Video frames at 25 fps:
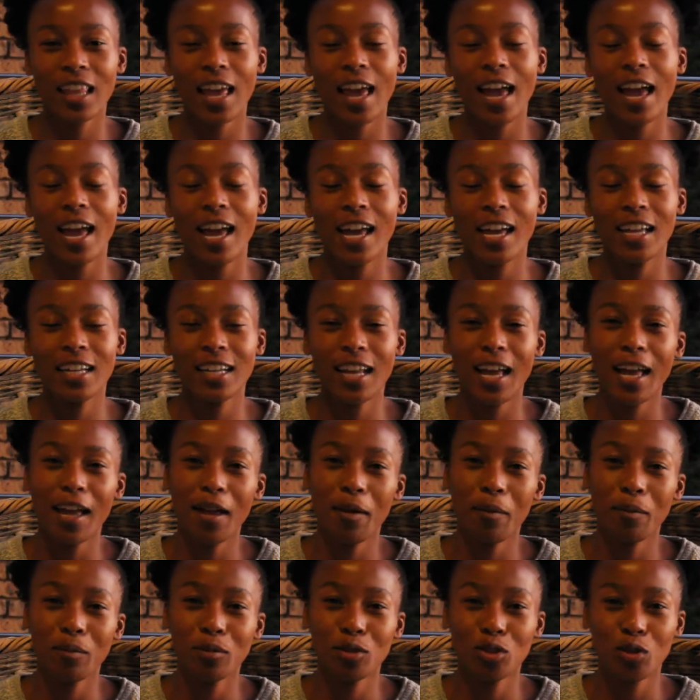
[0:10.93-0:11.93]
and
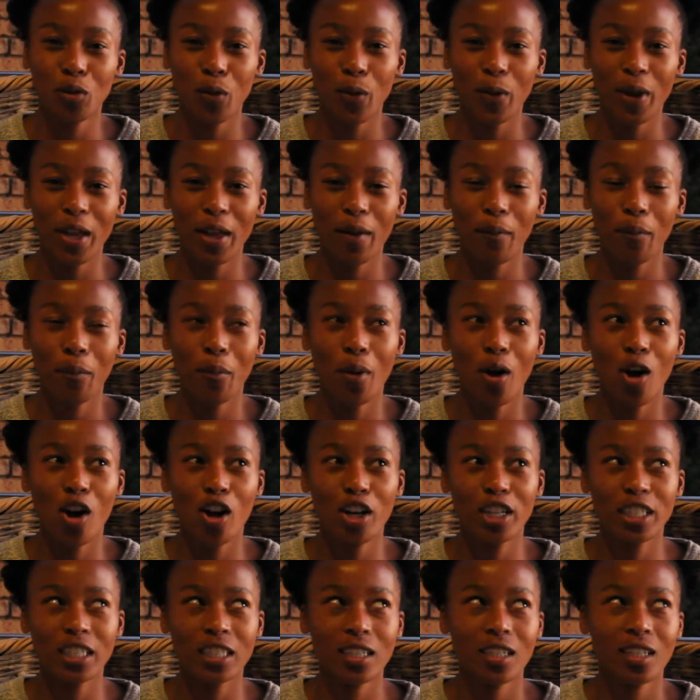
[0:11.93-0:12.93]
I'm doing
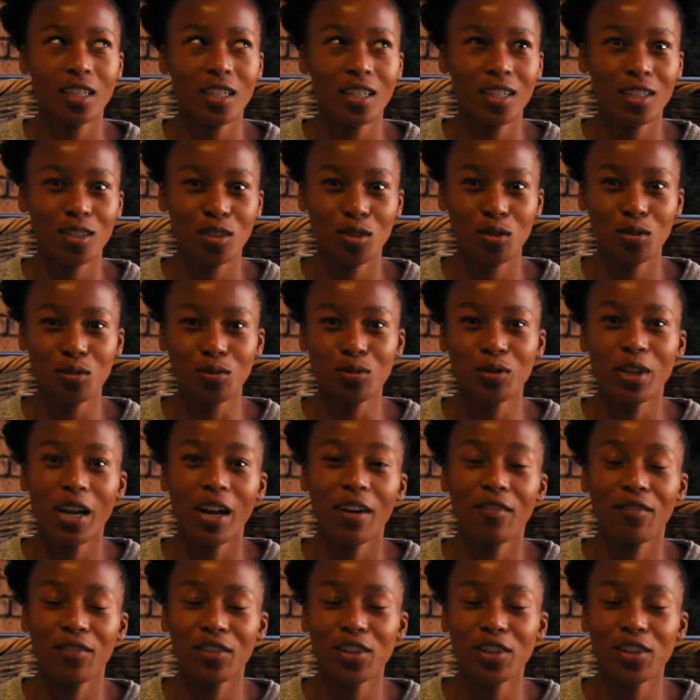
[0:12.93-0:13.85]
part 2,